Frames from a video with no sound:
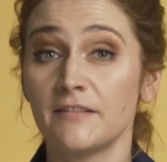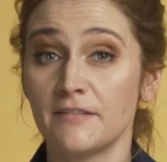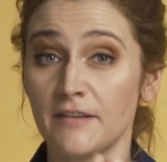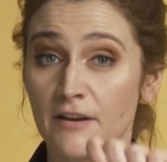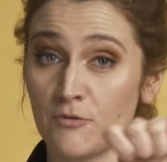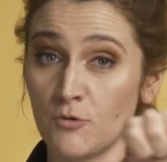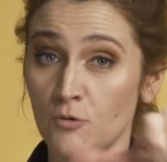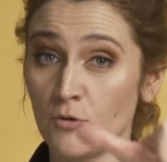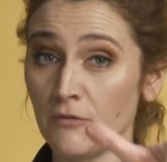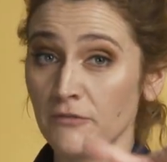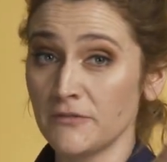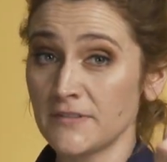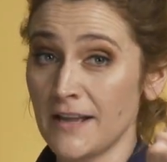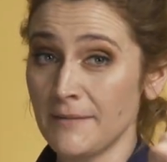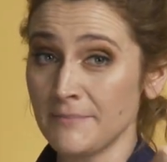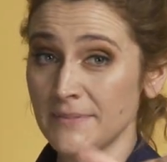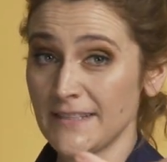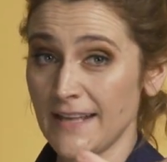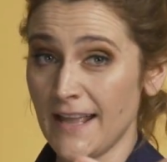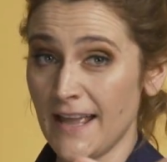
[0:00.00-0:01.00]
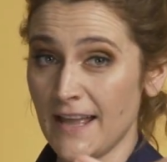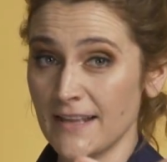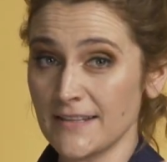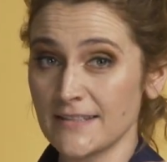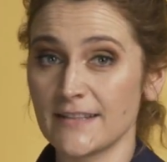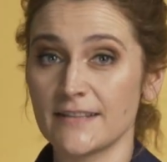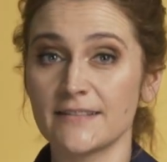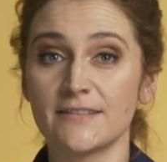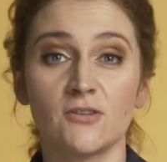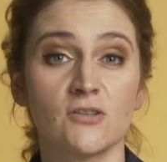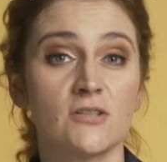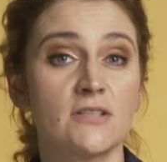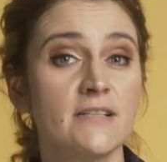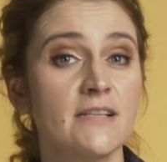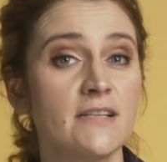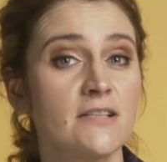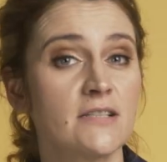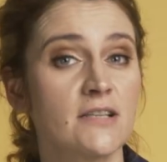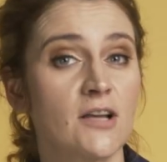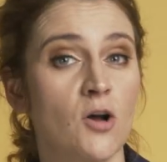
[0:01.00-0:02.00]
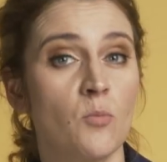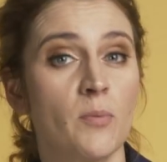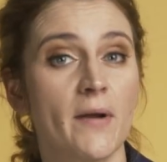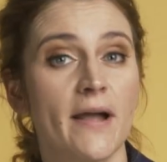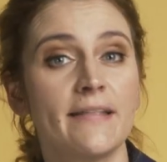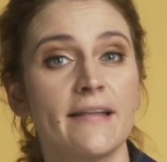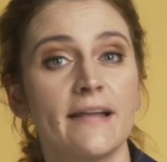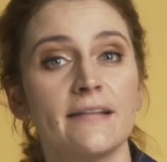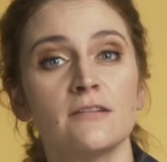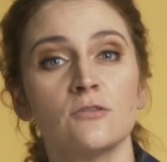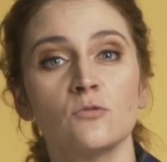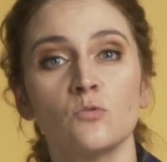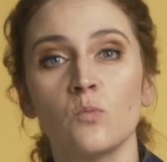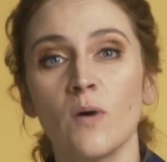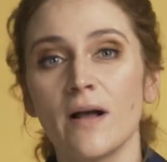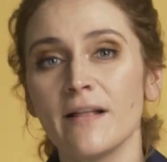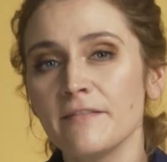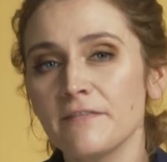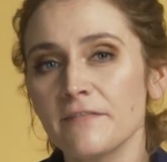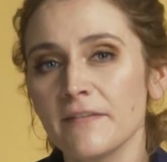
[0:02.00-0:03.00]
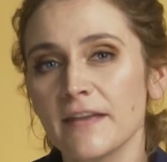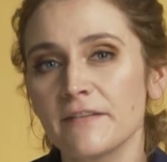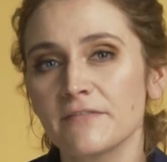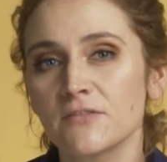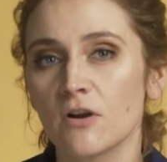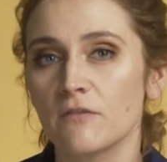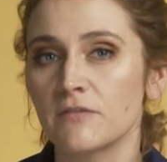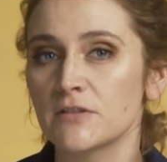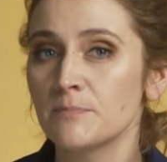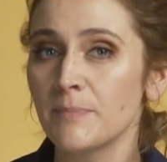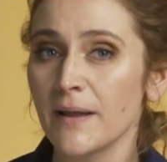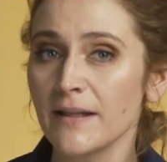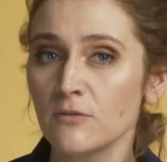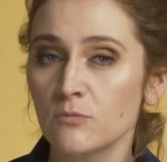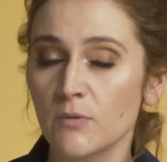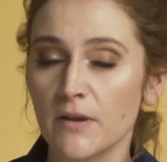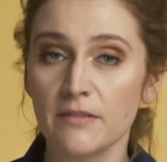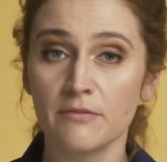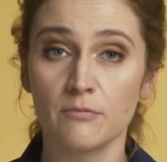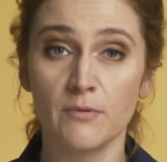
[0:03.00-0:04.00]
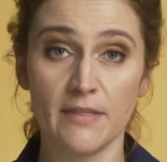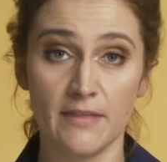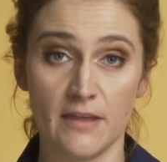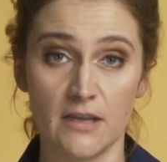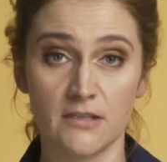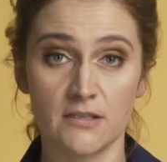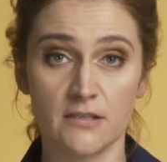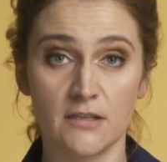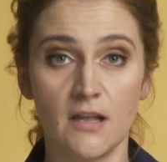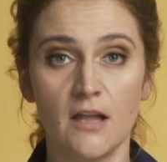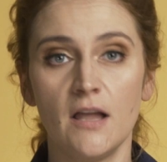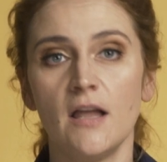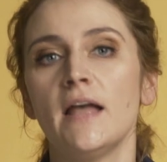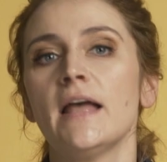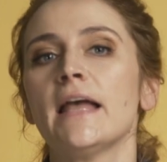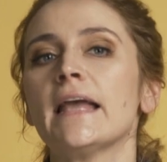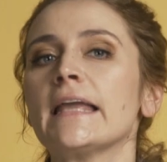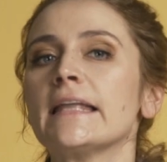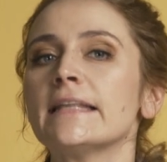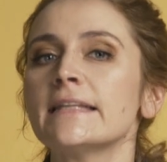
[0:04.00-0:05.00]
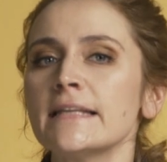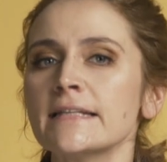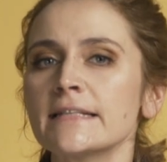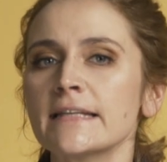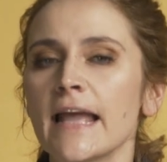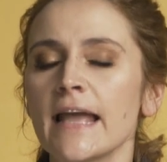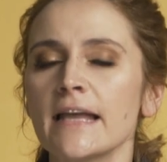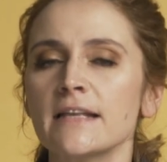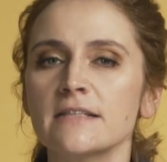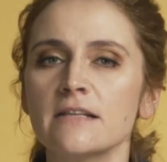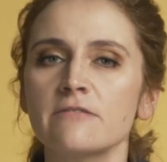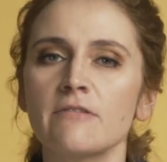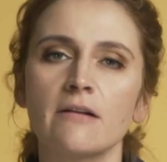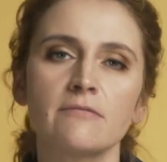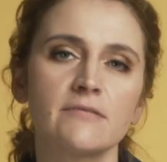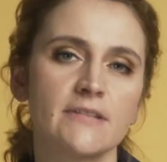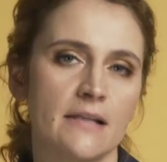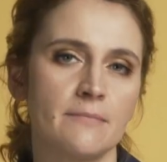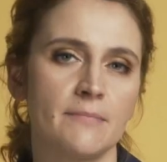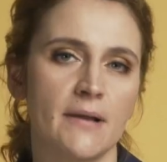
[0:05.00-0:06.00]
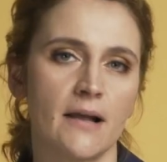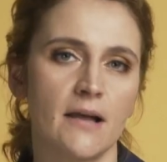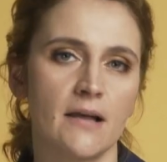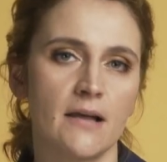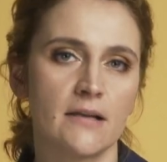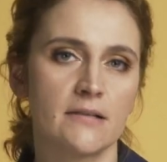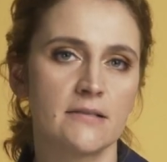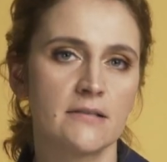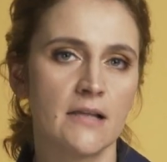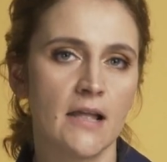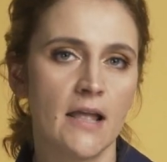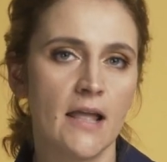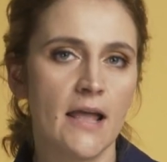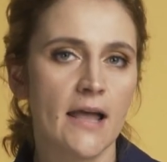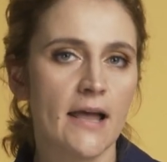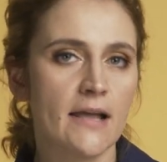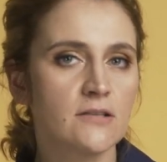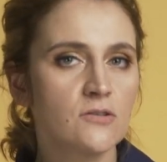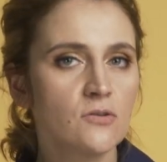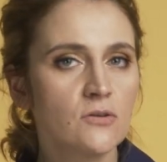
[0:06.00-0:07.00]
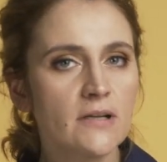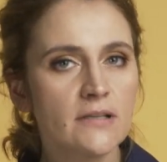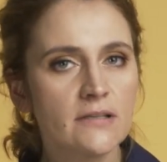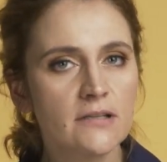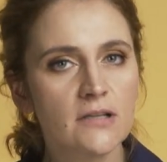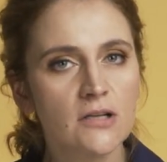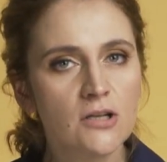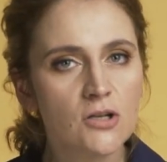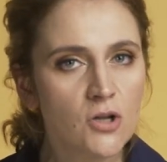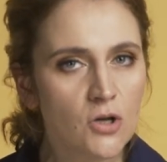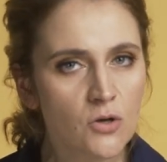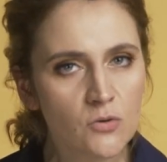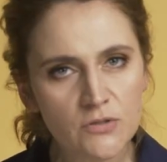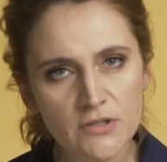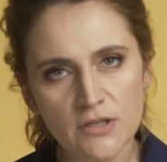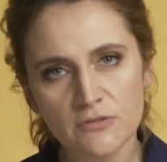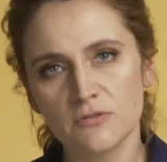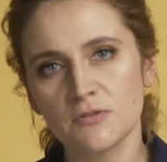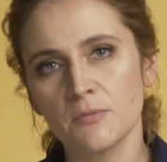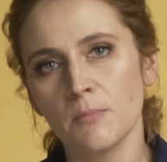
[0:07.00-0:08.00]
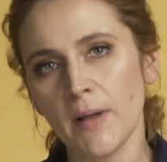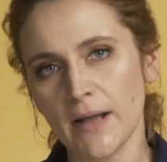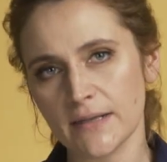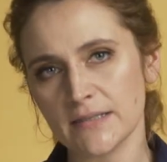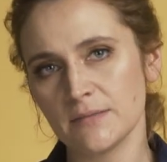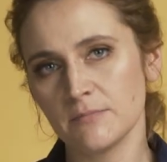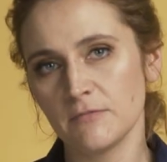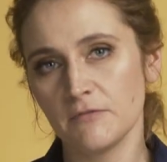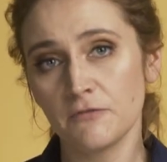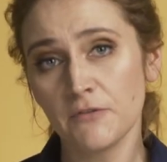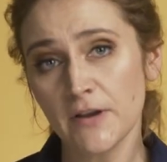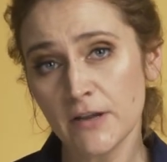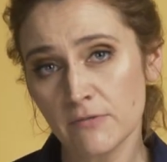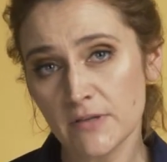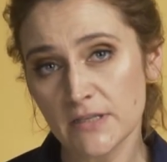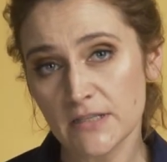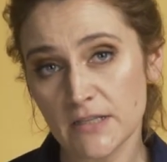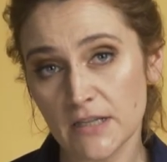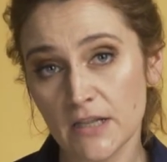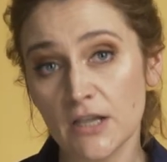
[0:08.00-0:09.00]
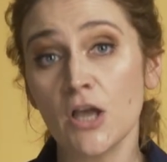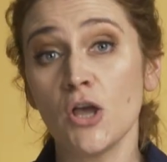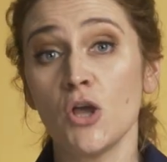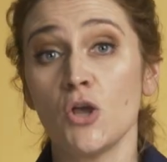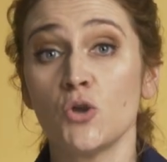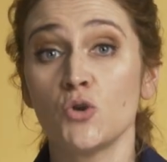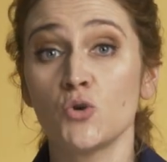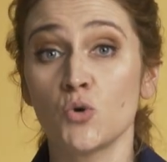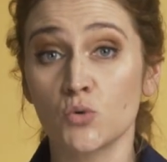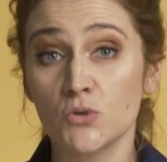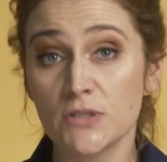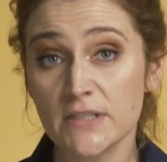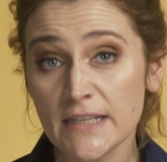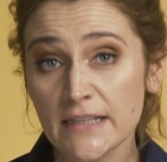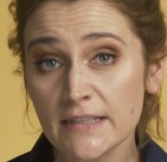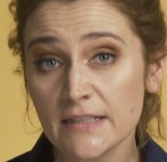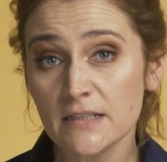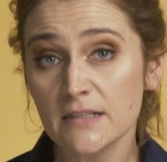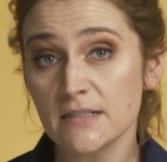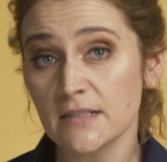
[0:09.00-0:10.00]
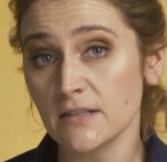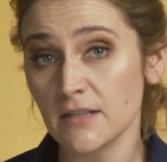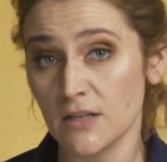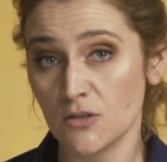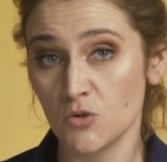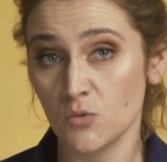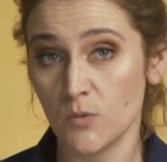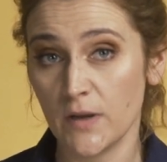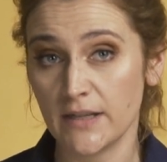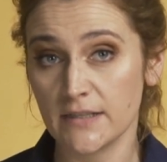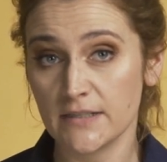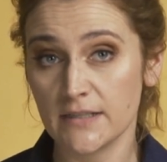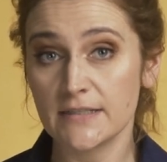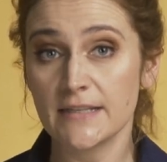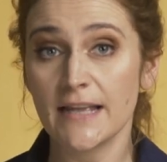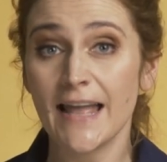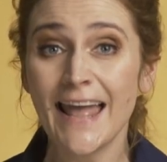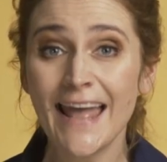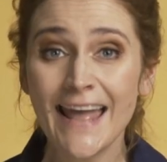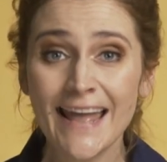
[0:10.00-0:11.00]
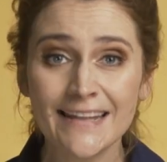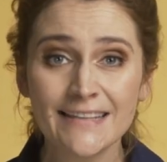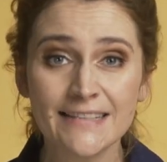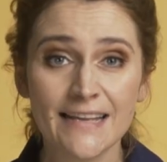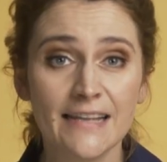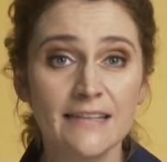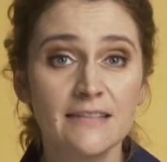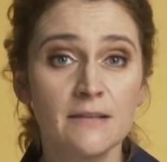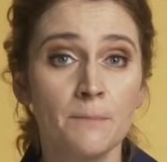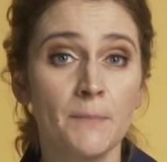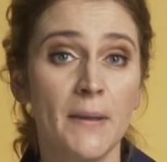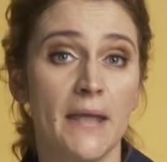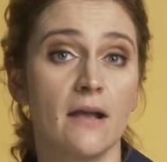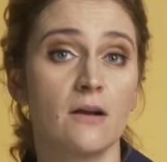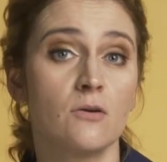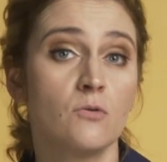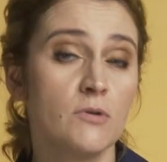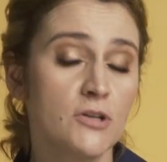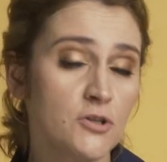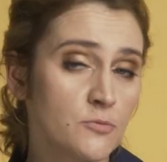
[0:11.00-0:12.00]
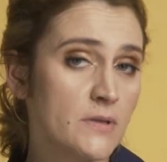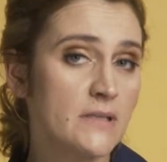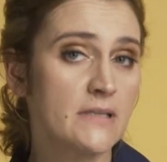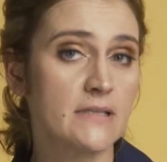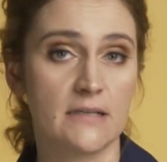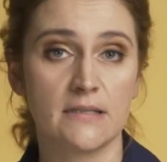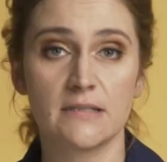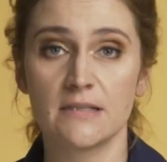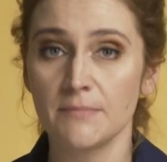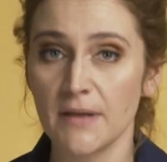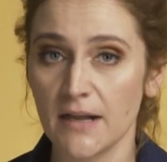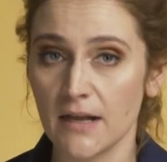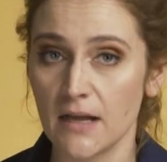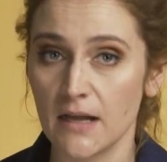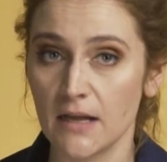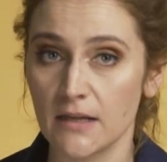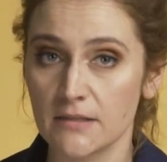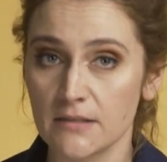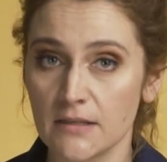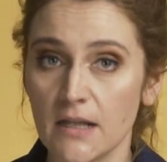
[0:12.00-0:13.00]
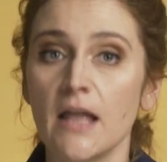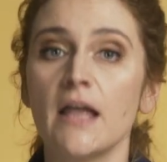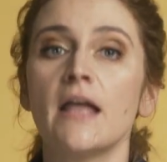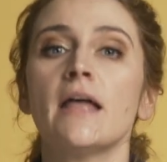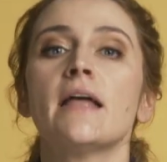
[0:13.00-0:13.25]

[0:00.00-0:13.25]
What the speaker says: The rule of thumb says that the oscilloscope can handle 1/5 of its bandwidth with ease, in this case around 10 MHz. As you get closer to the maximum frequency, your signal is attenuated and at the peak, which means 60 MHz.